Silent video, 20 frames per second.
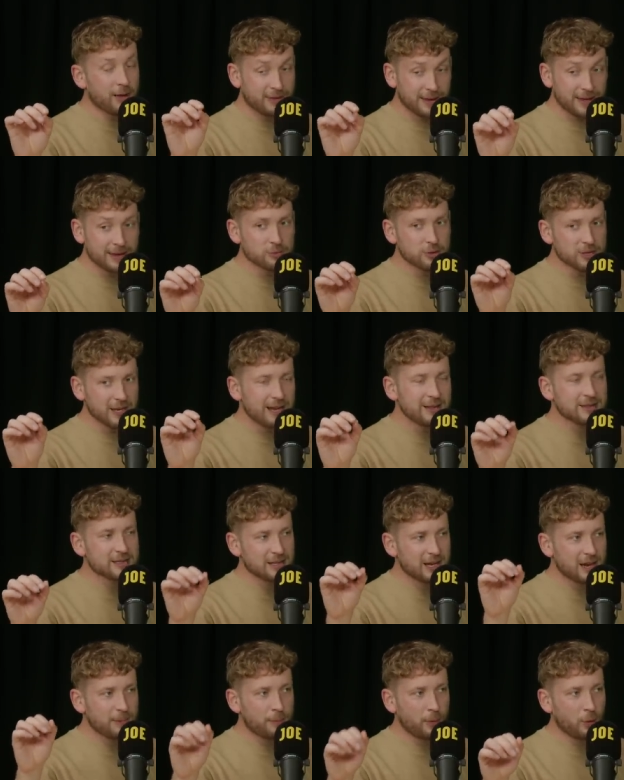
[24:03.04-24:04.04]
I think it was
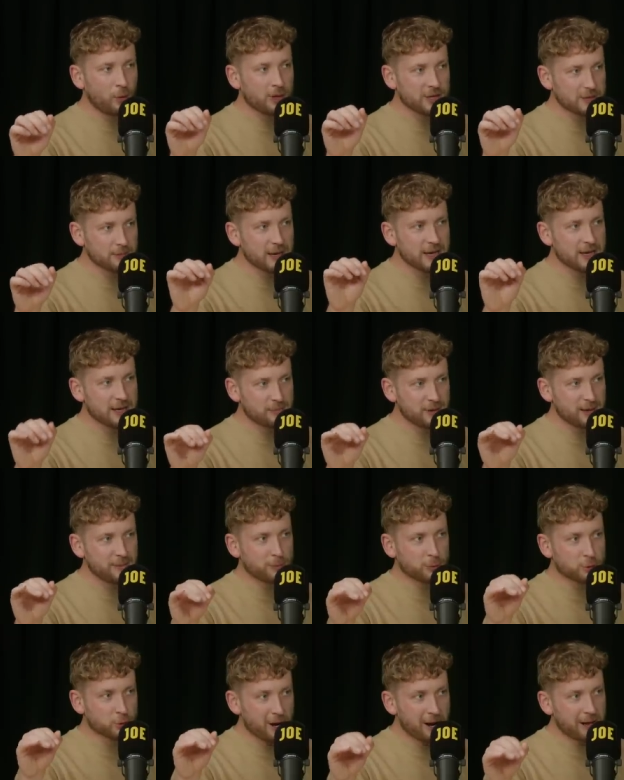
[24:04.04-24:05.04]
internet porn is making
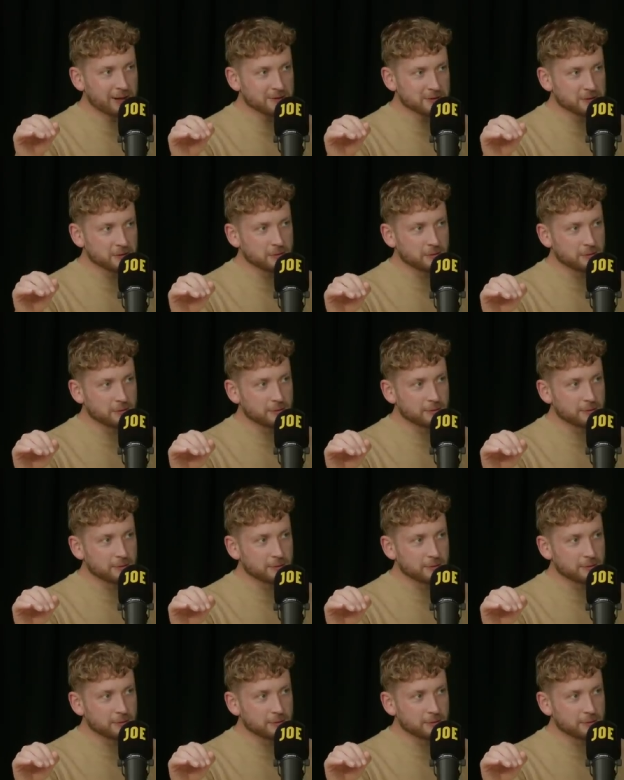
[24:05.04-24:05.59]
people trans.